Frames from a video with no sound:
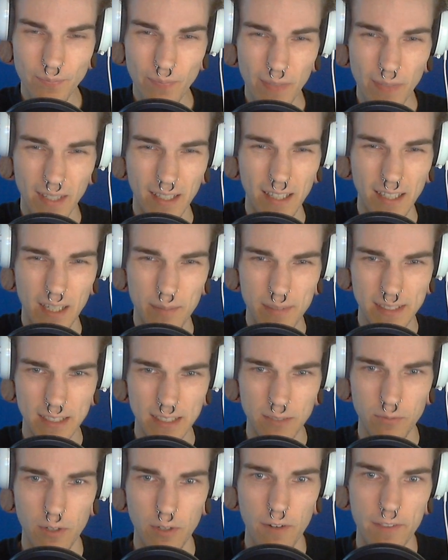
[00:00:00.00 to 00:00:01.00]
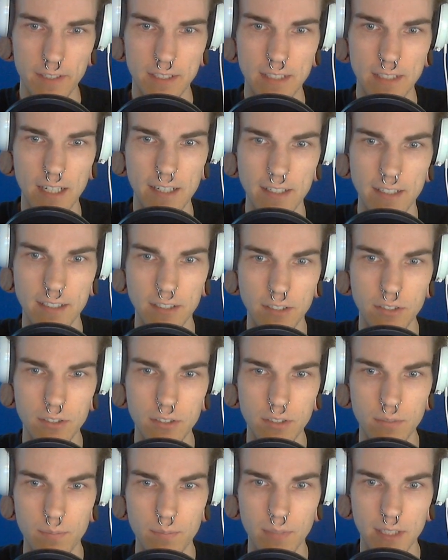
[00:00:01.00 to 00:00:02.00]
Is it worth starting a
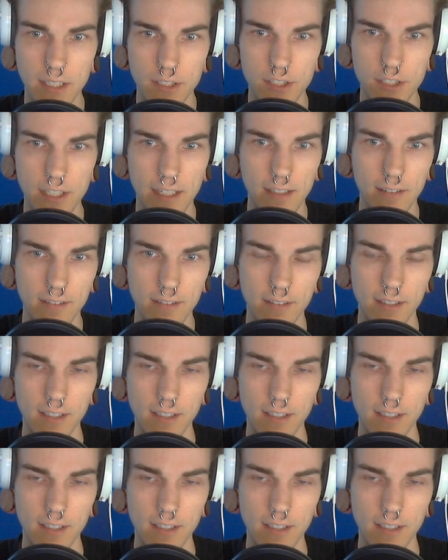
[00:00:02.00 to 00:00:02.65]
YouTube league channel?